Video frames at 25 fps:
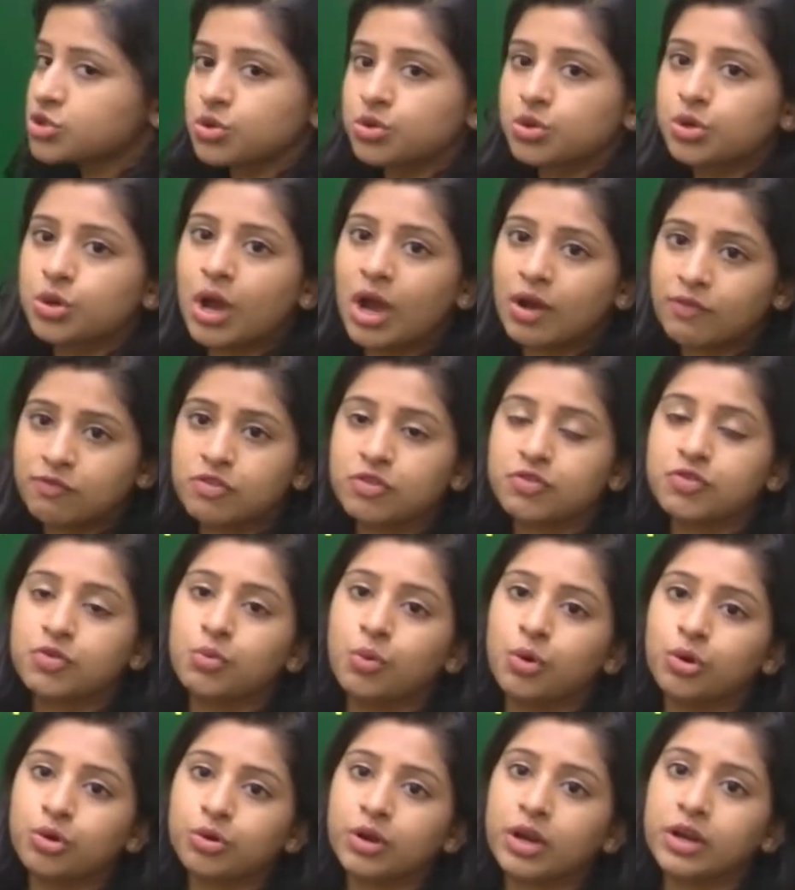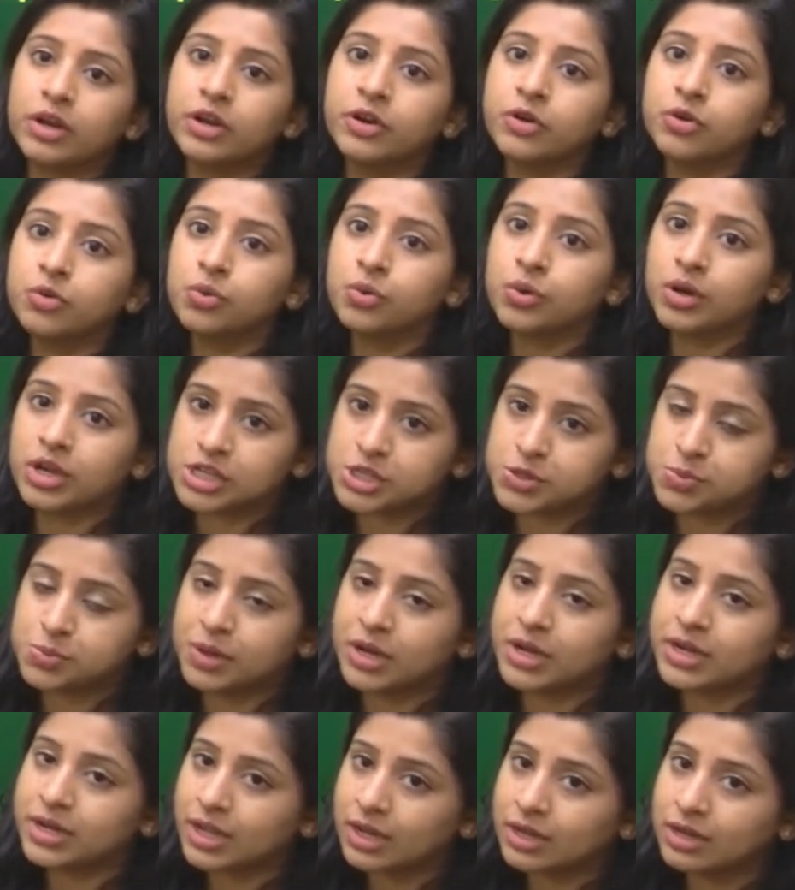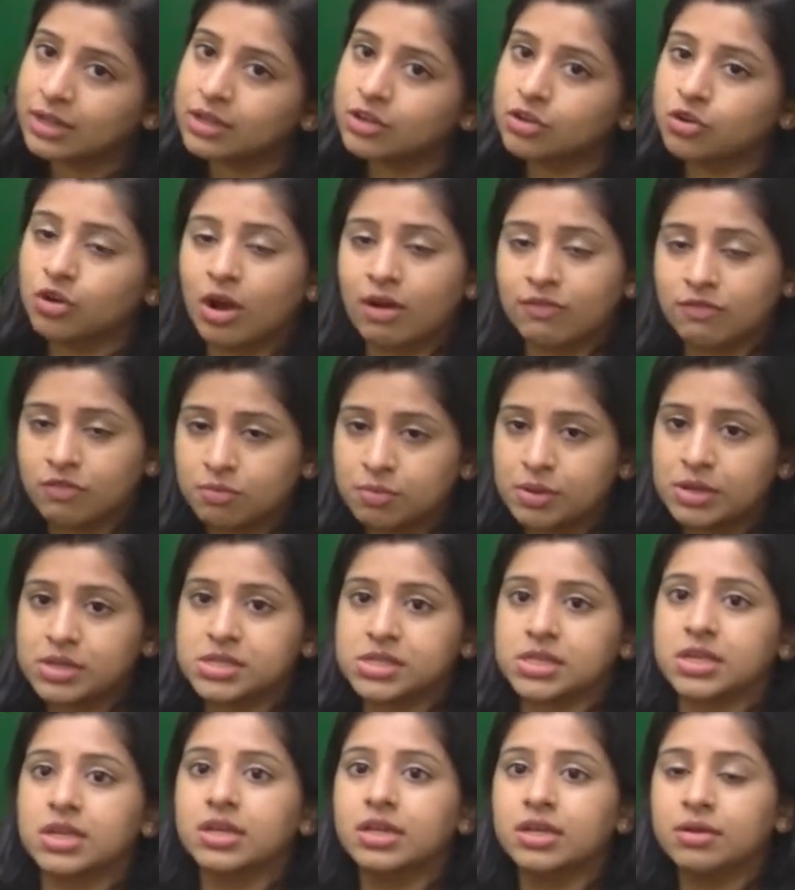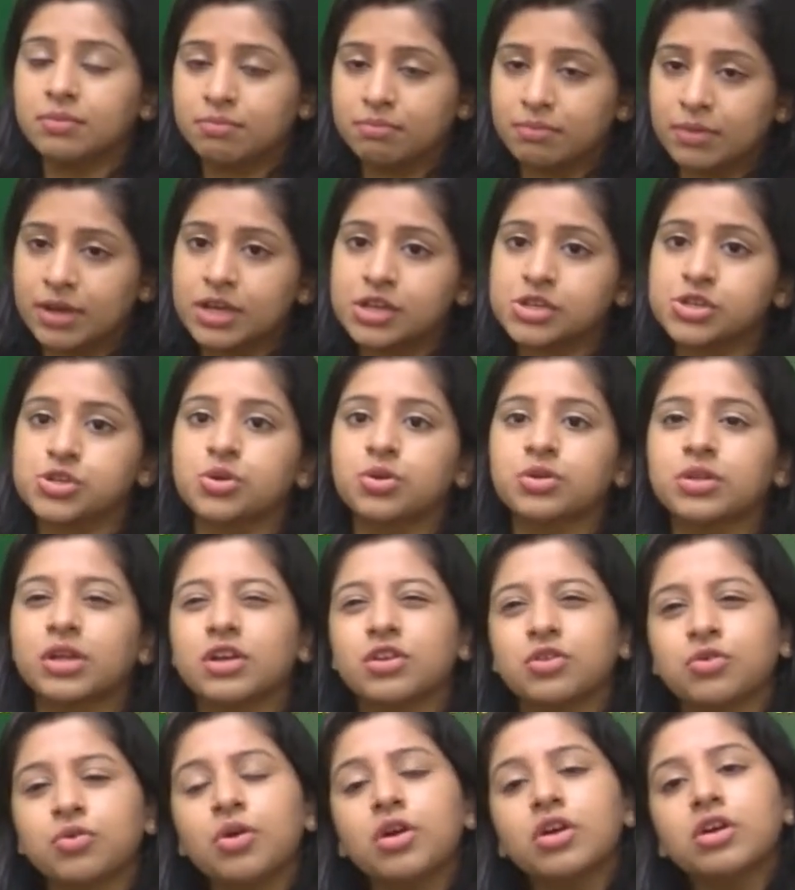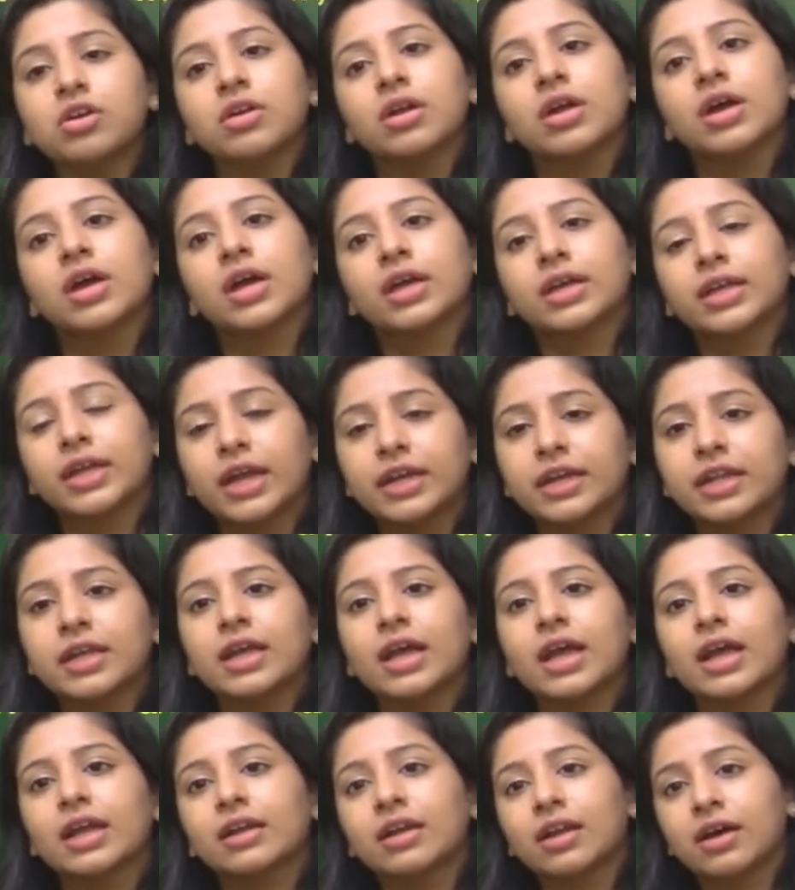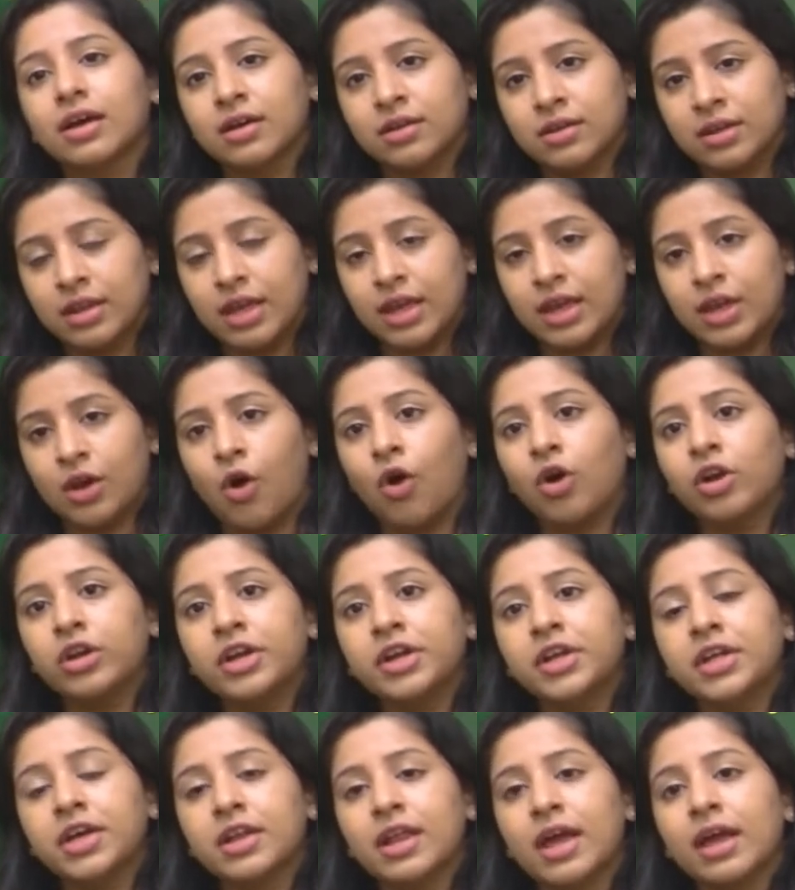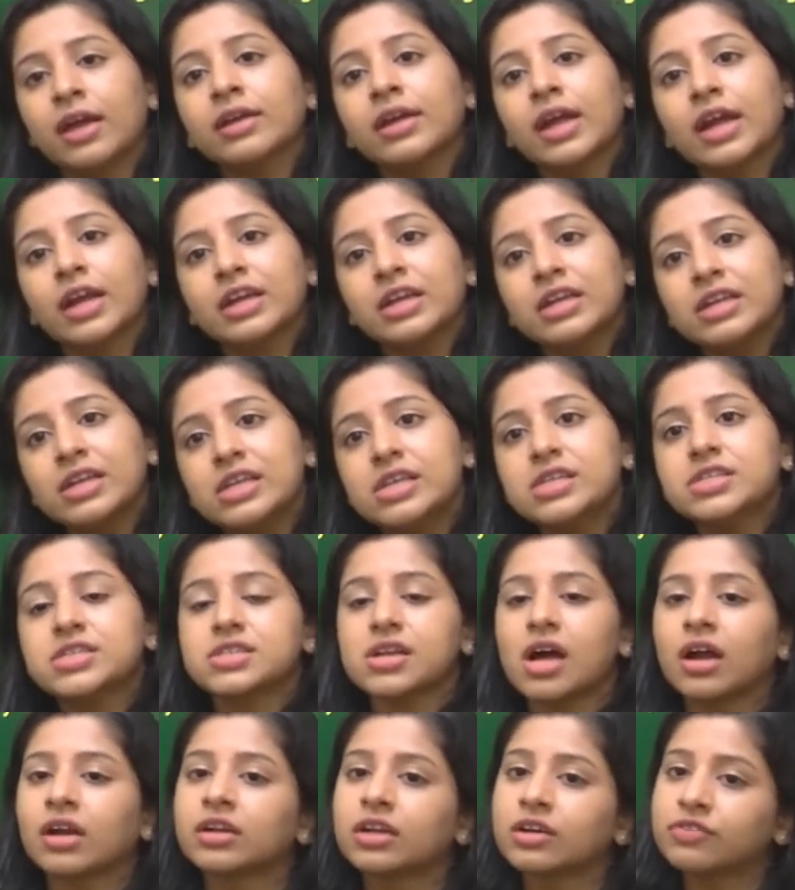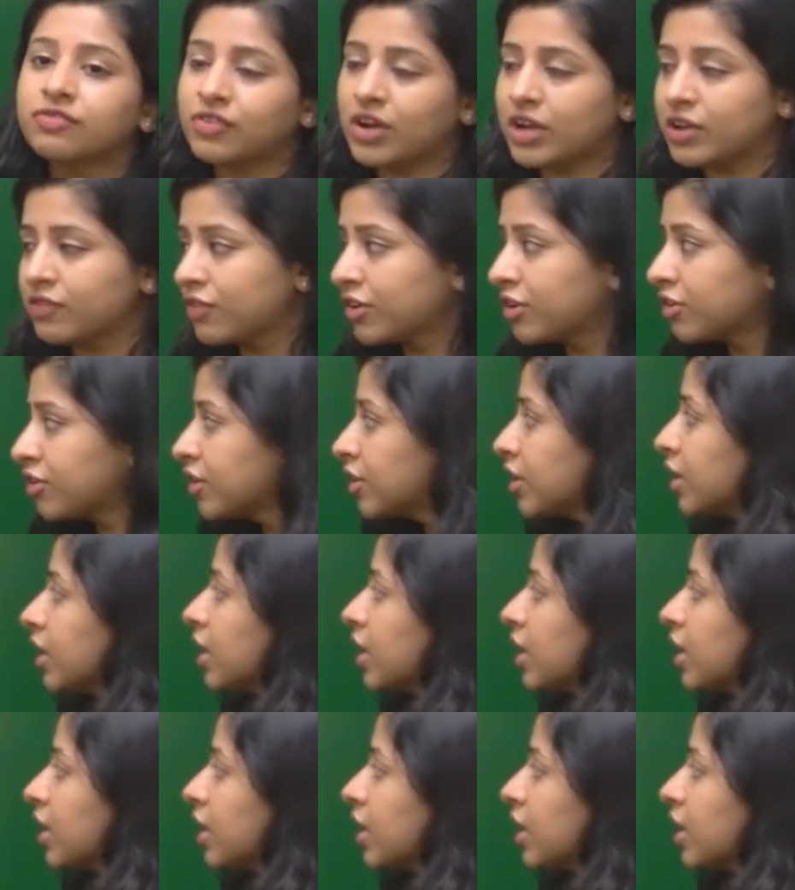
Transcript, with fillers: you have to, if you want to get into SPA Delhi, you have to basically make sure that you are getting at an all India rank at least under 500